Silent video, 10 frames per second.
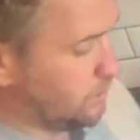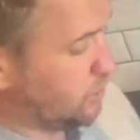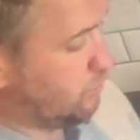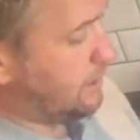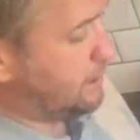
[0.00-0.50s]

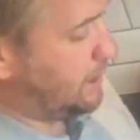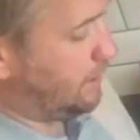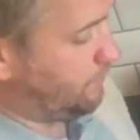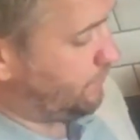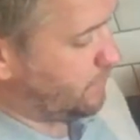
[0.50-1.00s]
straight in,
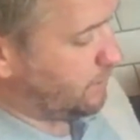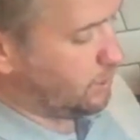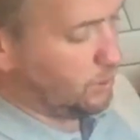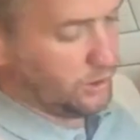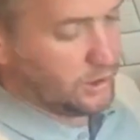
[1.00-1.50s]

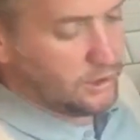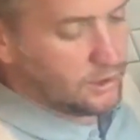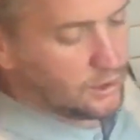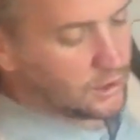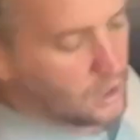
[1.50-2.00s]
the onion
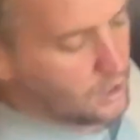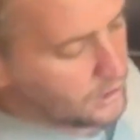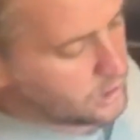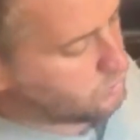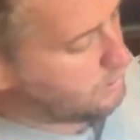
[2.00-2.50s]
and the
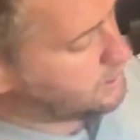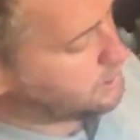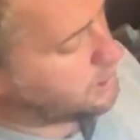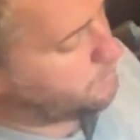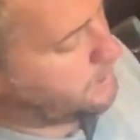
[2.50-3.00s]
garlic straight into the